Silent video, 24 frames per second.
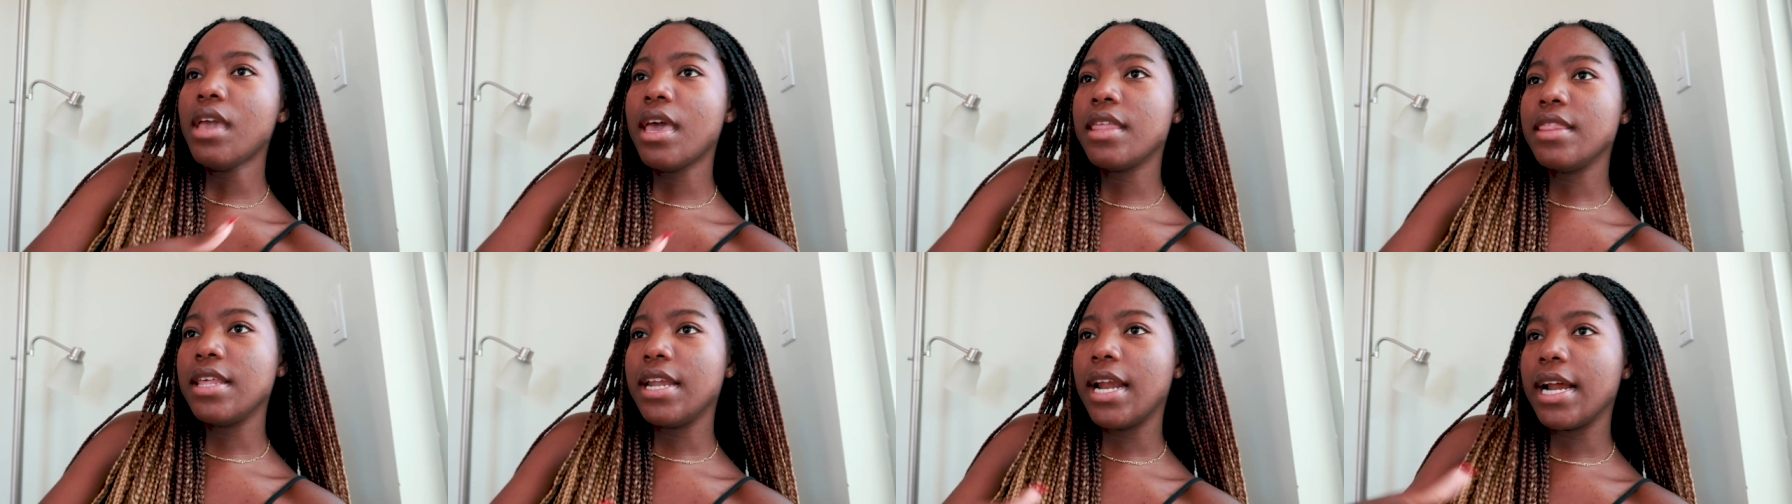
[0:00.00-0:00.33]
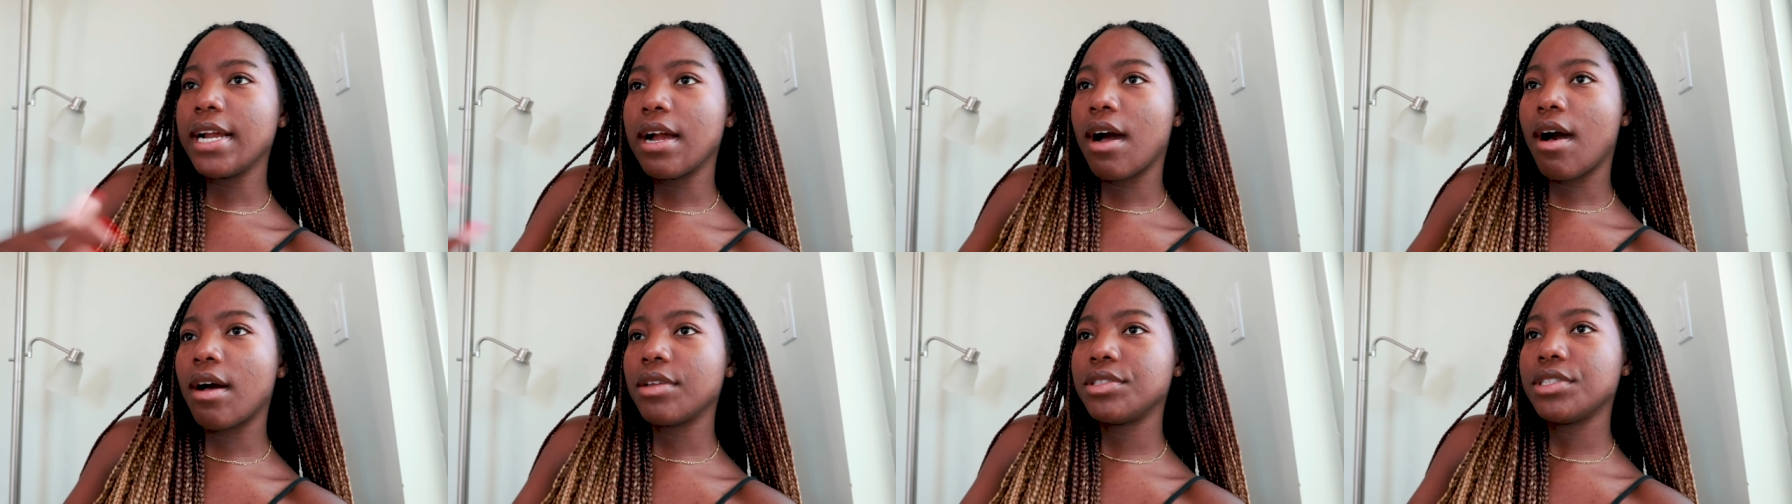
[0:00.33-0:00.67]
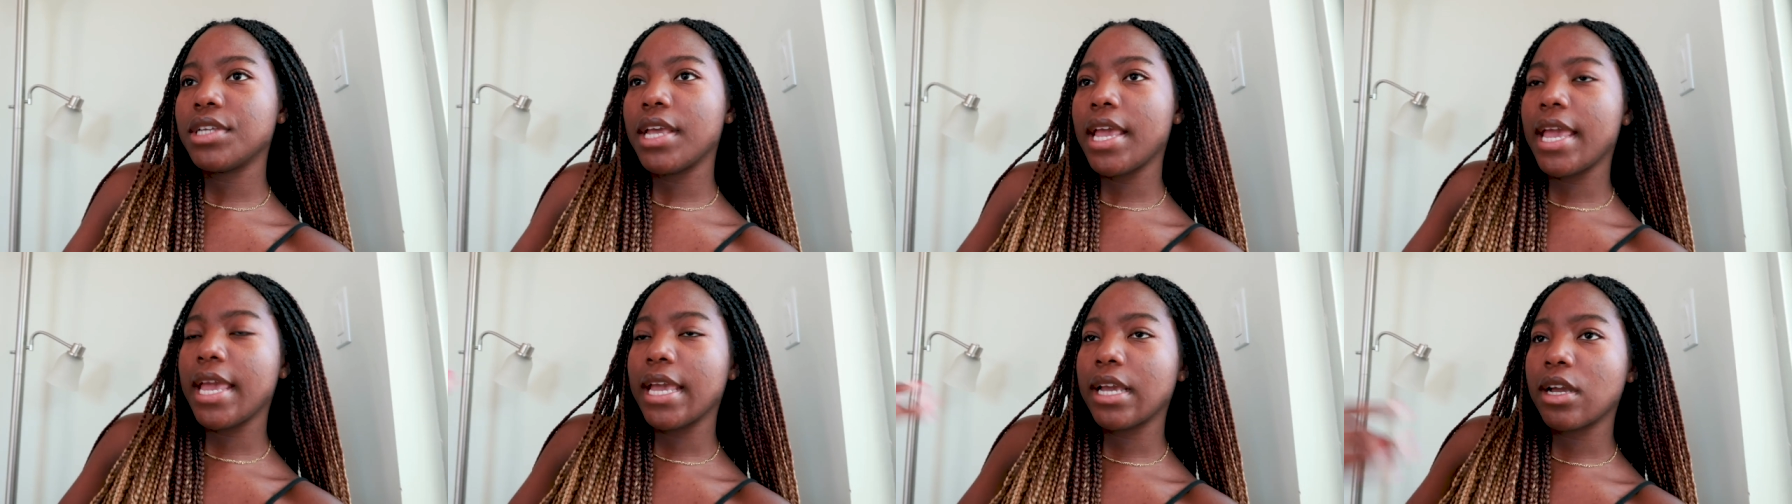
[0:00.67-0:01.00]
and then I
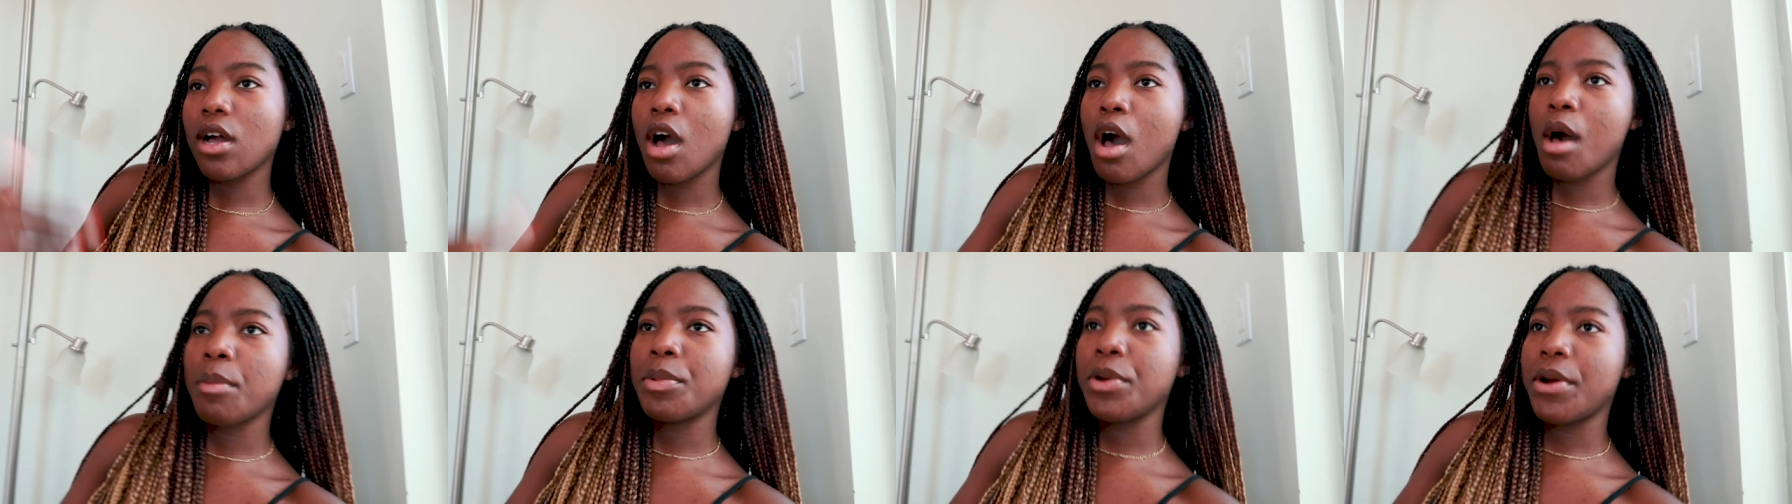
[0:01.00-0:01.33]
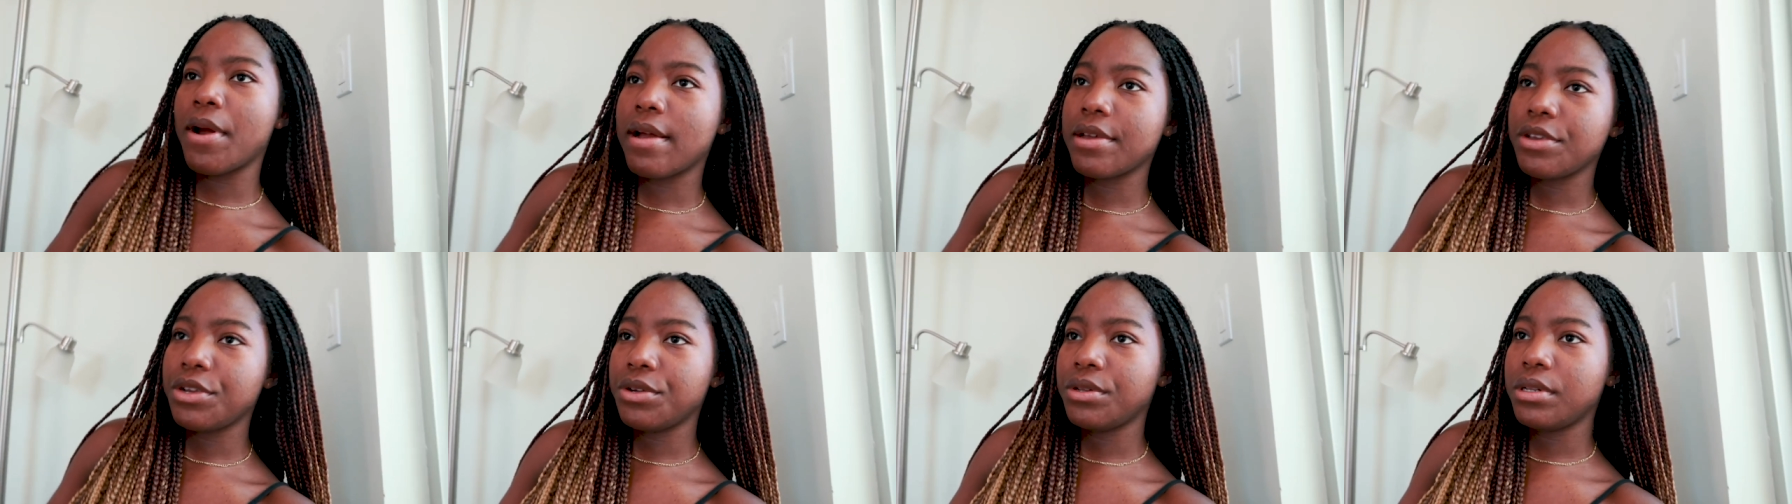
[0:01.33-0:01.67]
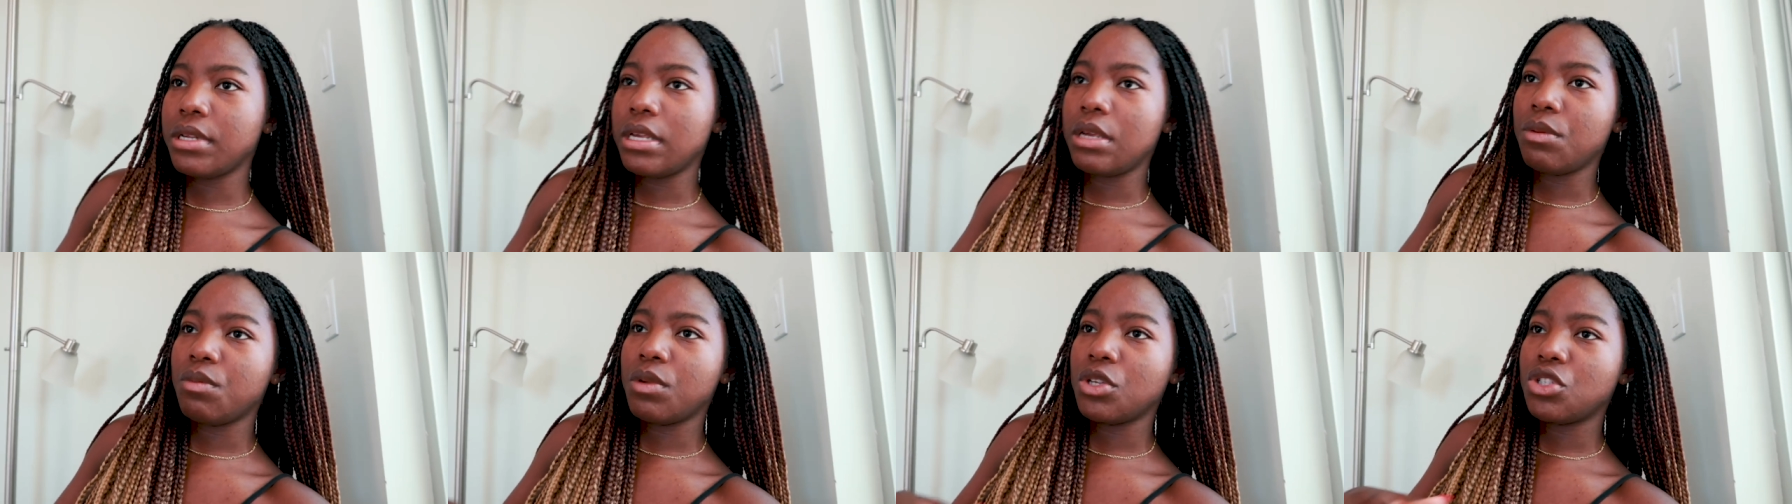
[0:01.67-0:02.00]
got a copper
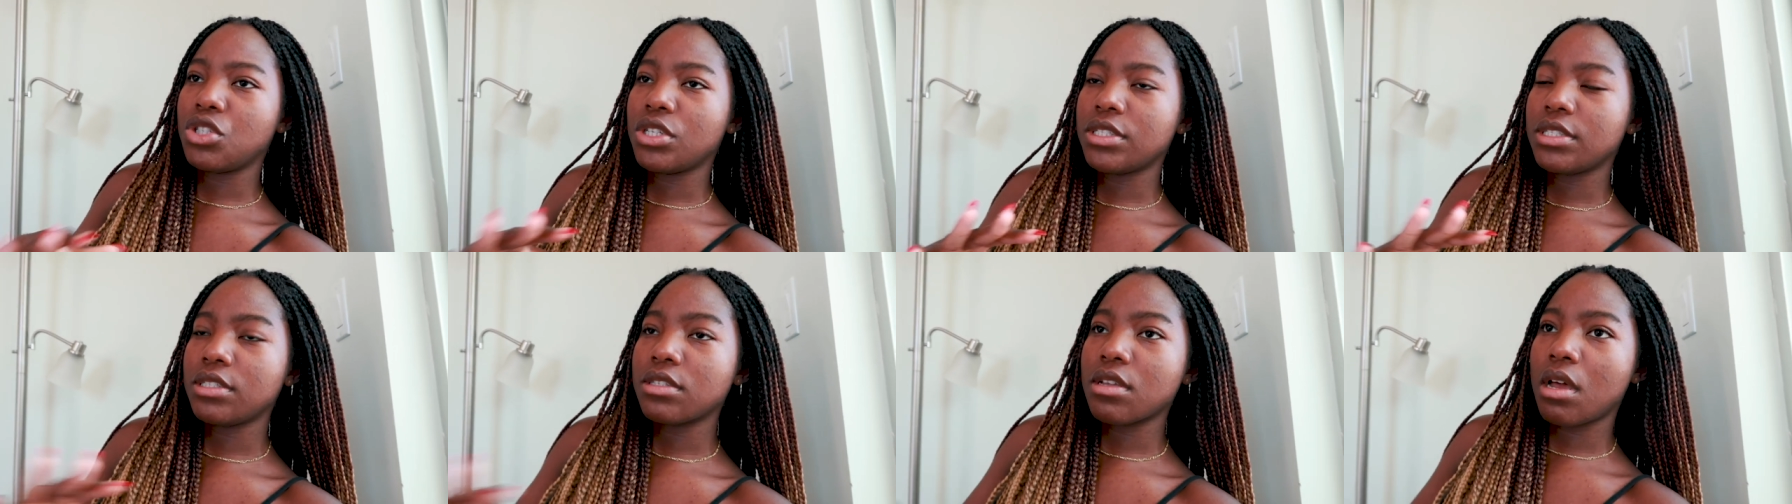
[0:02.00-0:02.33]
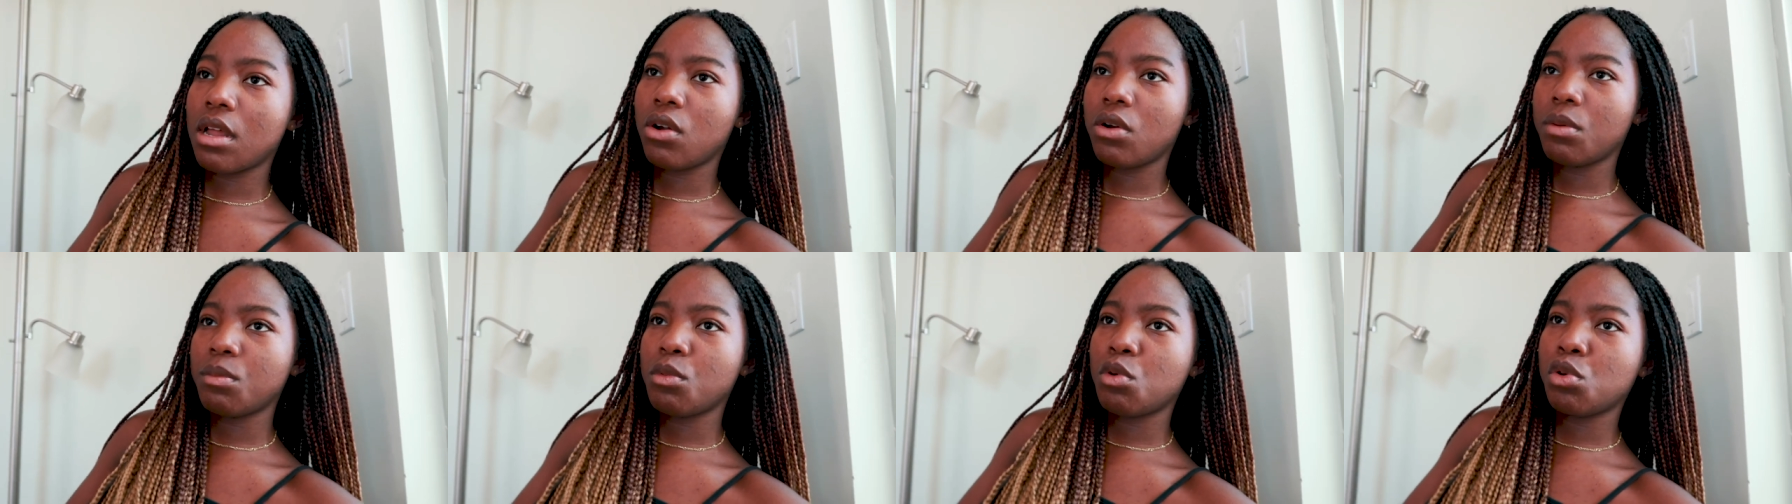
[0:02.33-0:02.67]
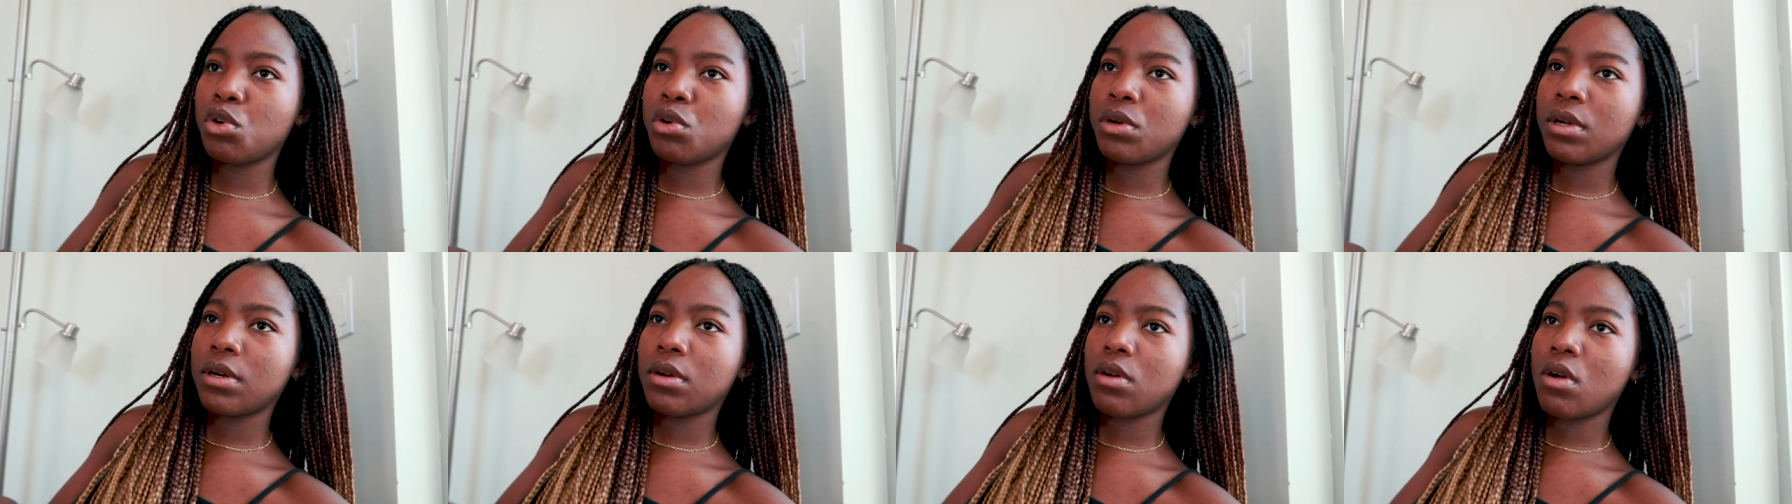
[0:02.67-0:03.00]
IUD which is not
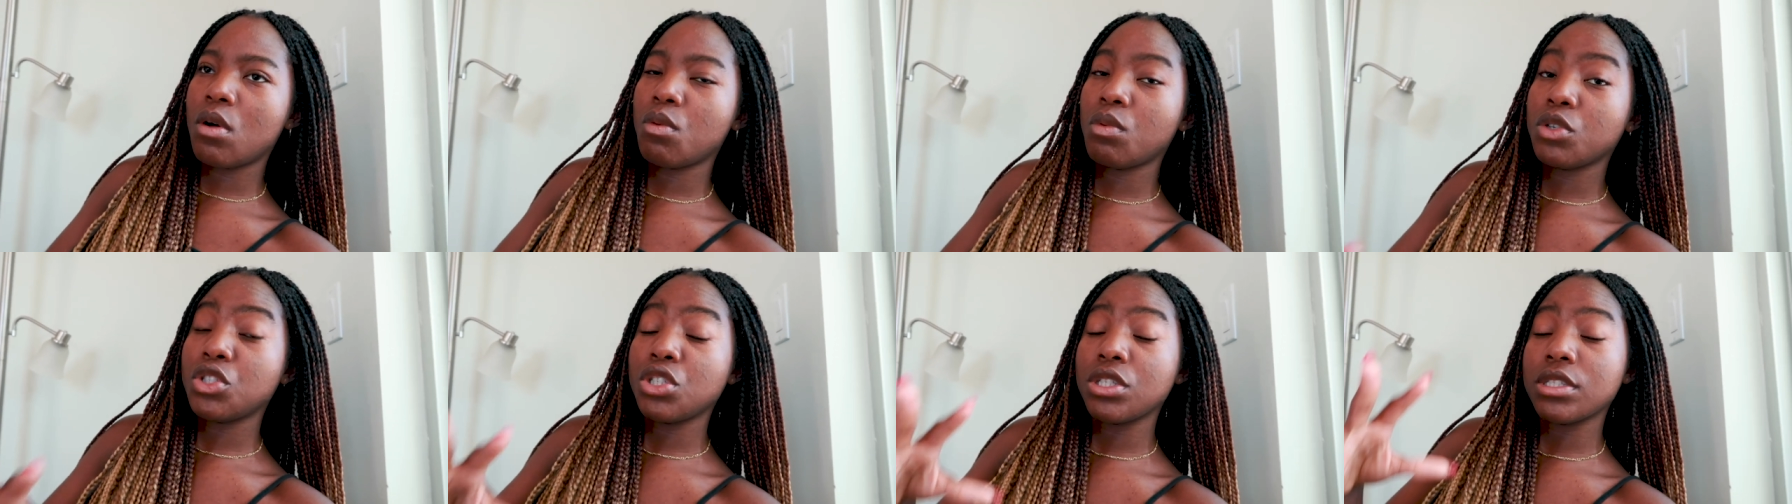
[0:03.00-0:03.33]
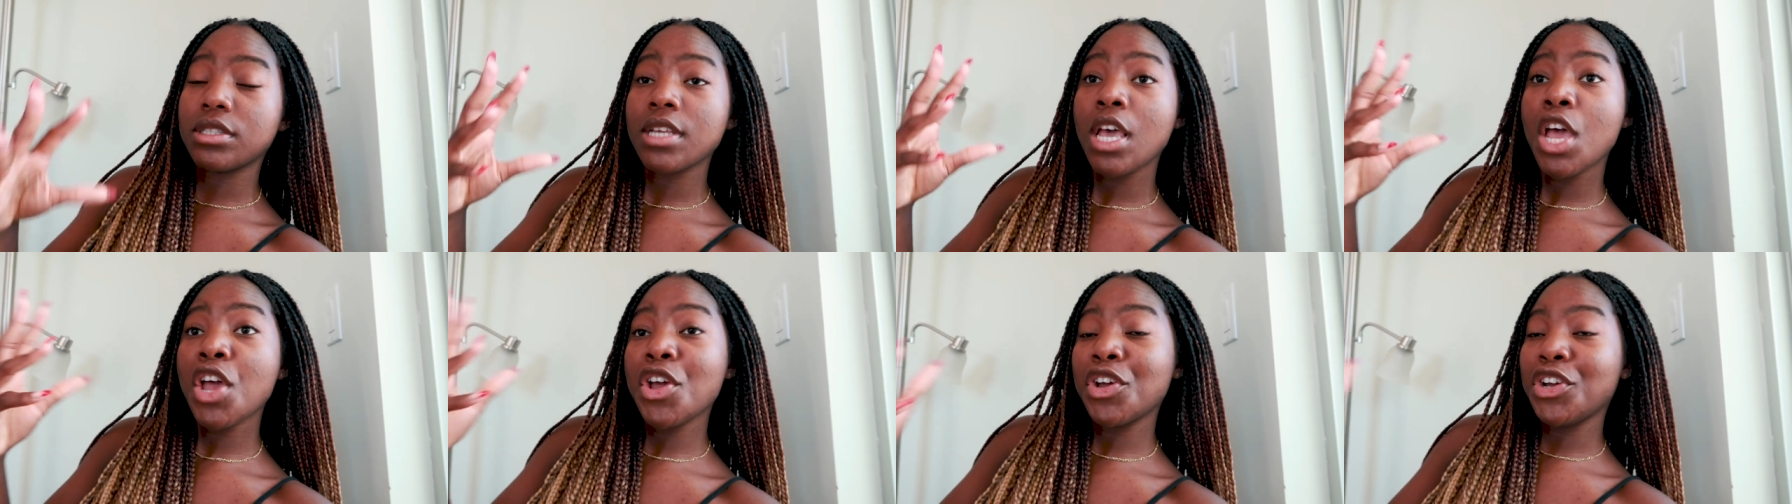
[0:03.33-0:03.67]
hormonal at all which is